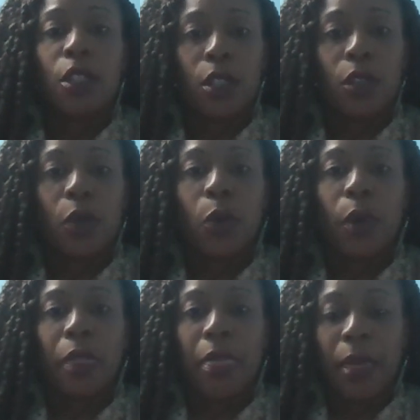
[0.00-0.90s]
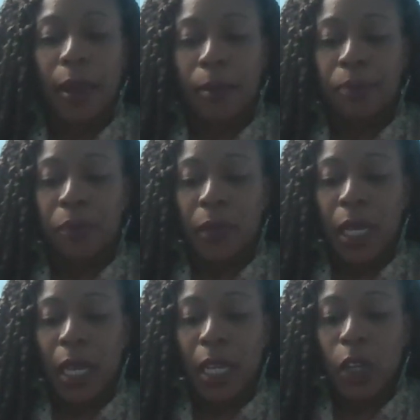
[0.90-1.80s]
Deal with them.
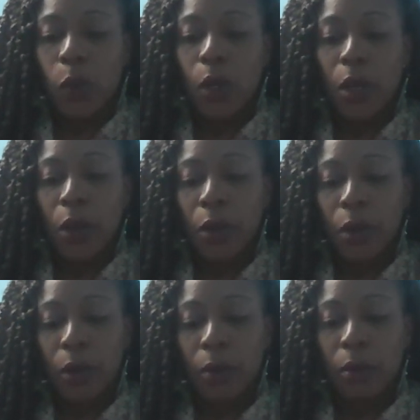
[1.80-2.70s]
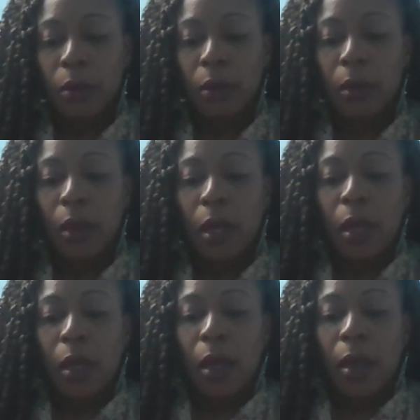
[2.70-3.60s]
And he will heal you.
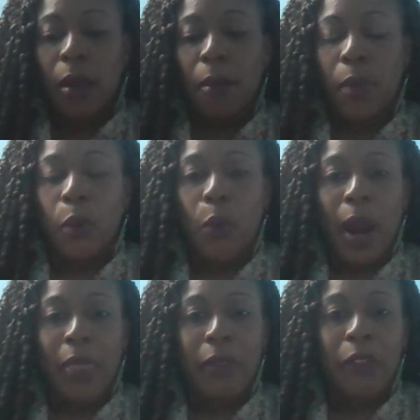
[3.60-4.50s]
But write